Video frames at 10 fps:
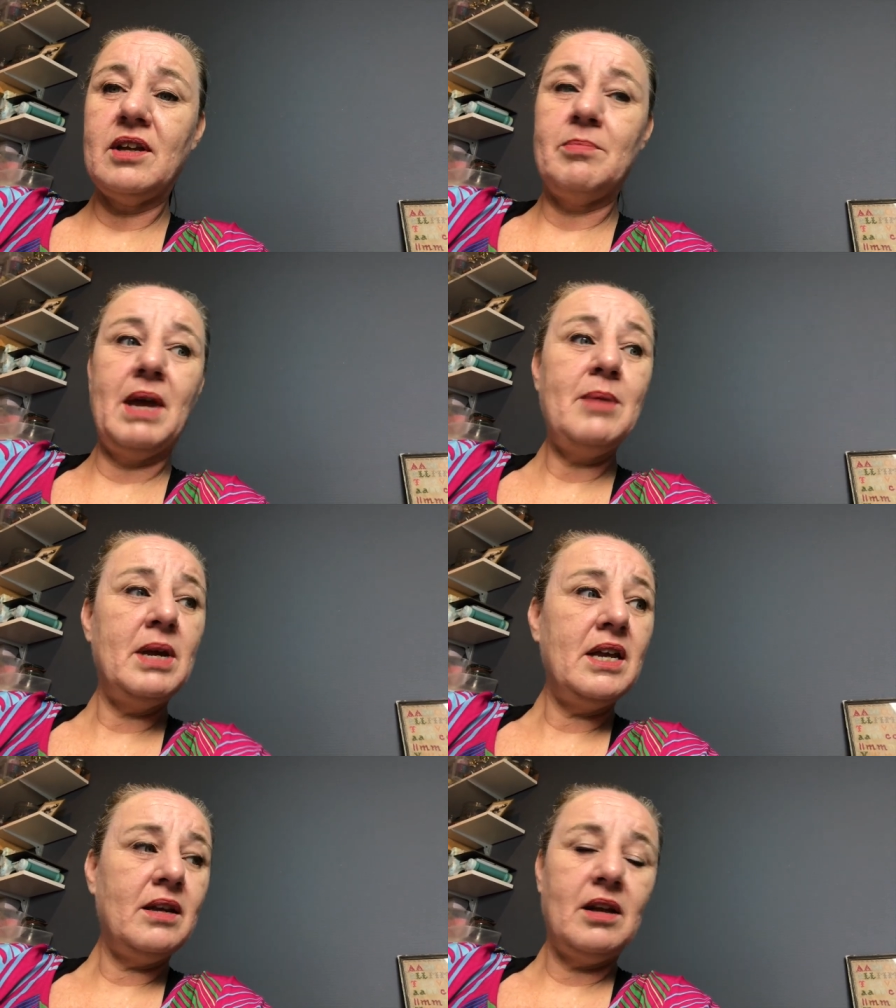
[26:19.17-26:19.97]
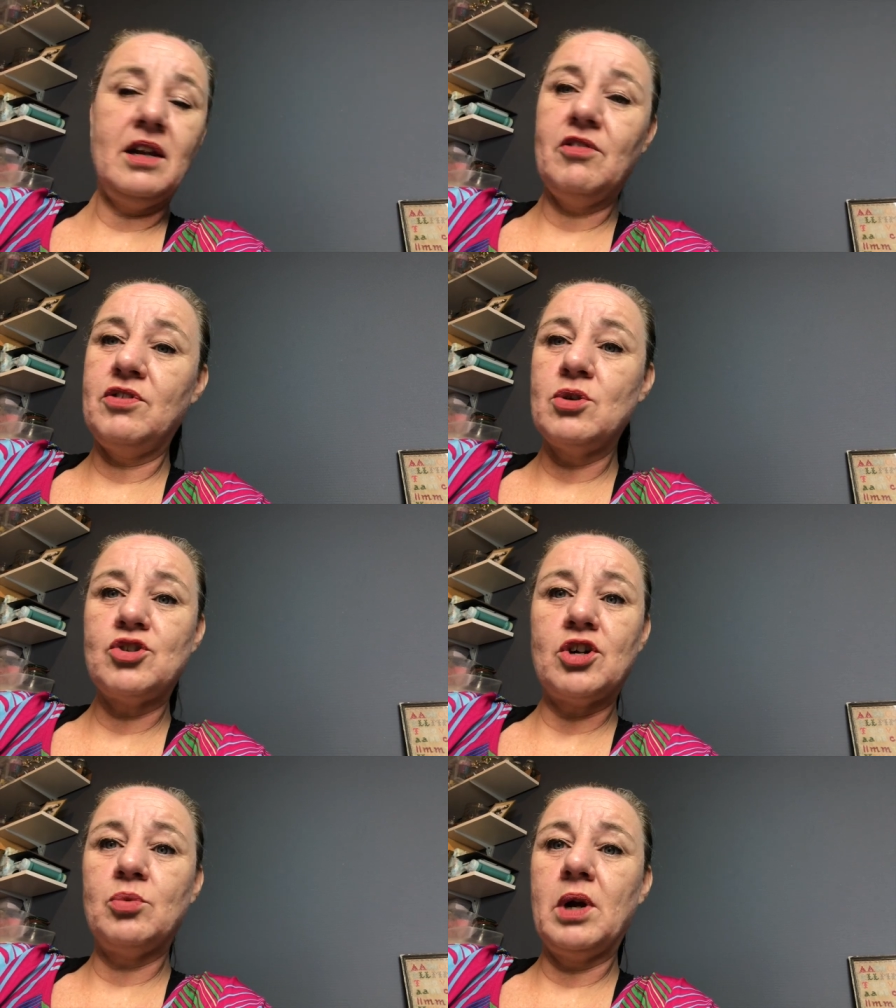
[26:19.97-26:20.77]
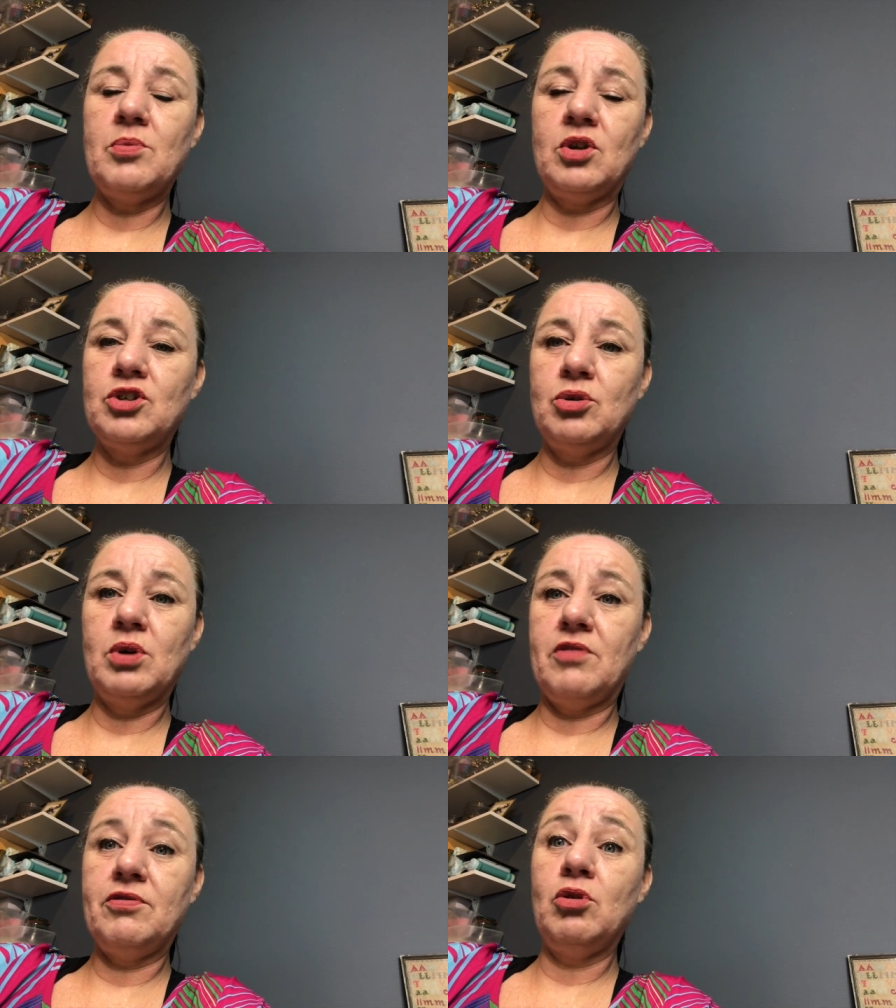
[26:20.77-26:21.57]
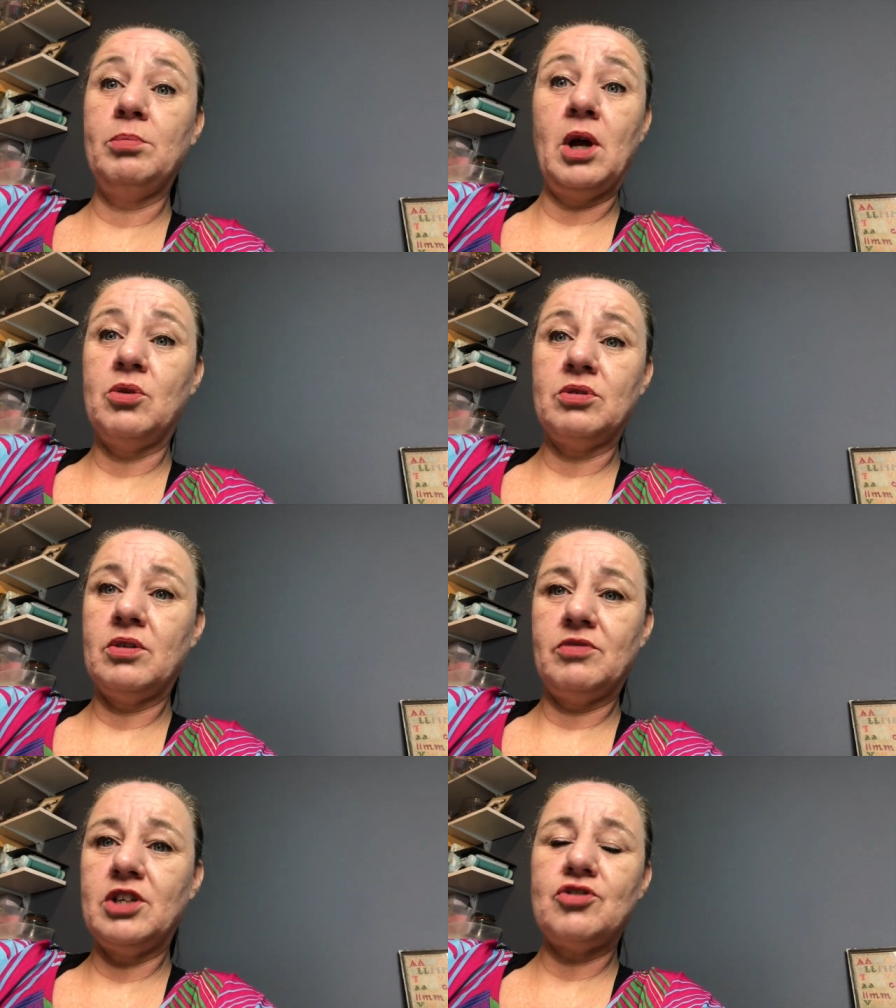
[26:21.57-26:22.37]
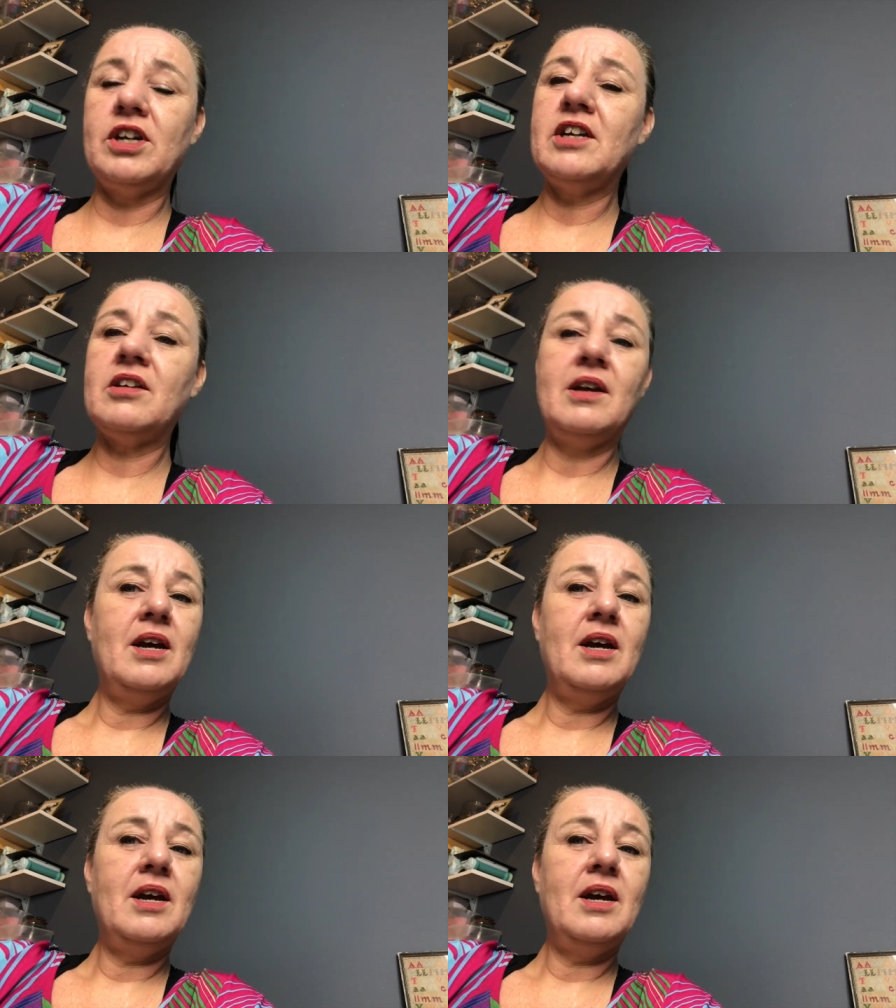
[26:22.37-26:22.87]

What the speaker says: Maybe in the future we will do a full-blown retreat,